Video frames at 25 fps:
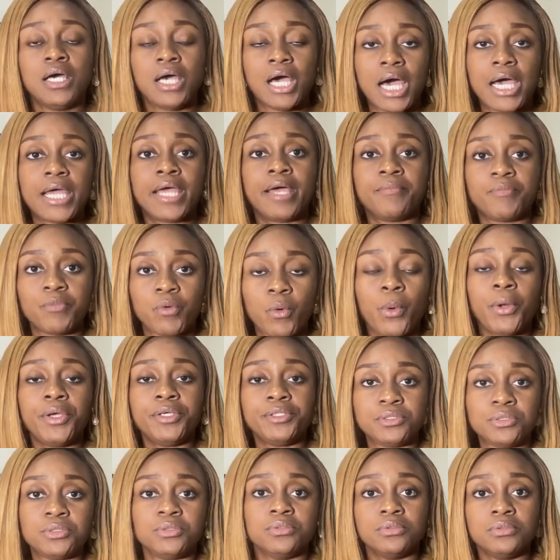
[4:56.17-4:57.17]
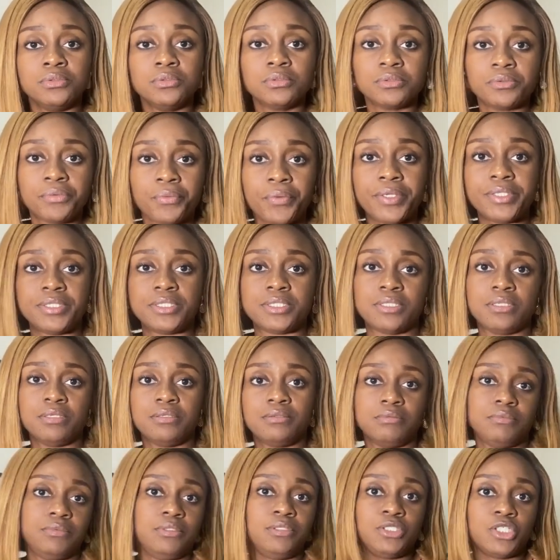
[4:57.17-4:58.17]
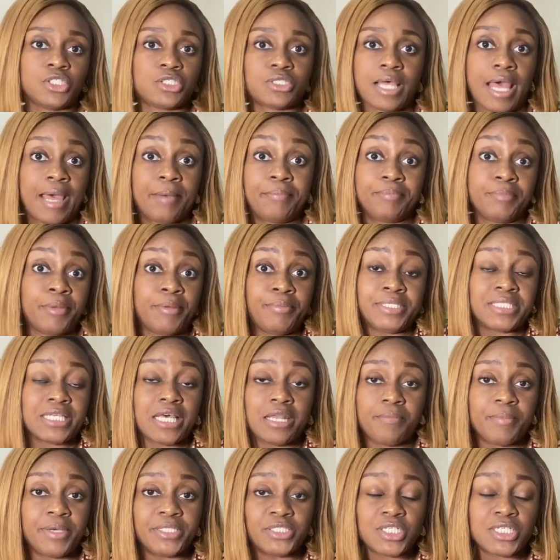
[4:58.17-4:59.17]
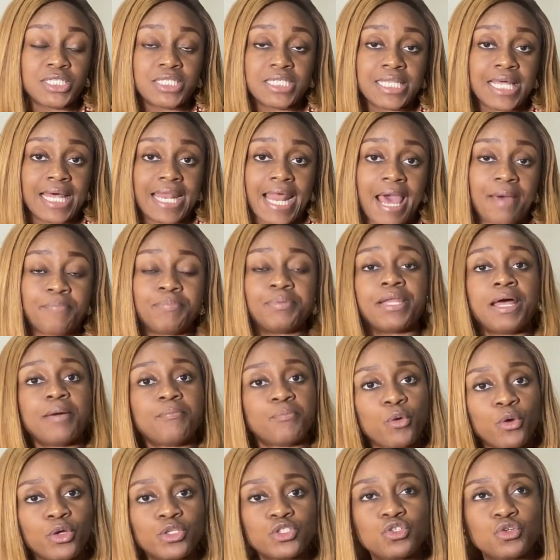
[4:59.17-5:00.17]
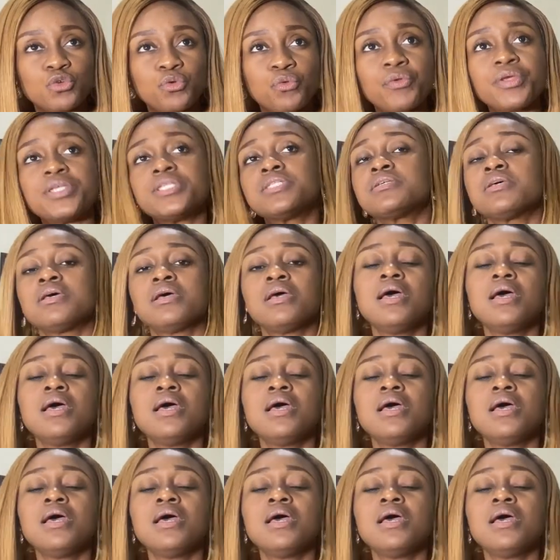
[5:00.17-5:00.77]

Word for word: I am going to Greece. You just have, maybe it's an emergency that happened. I'm going to Greece.